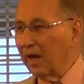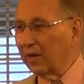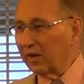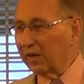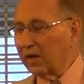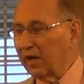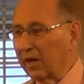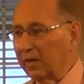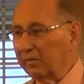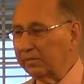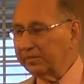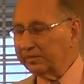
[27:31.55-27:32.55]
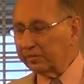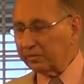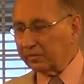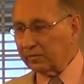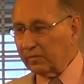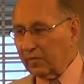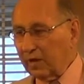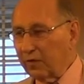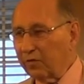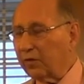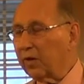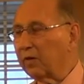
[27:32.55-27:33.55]
And they came.
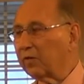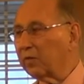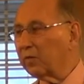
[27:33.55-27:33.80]
Three of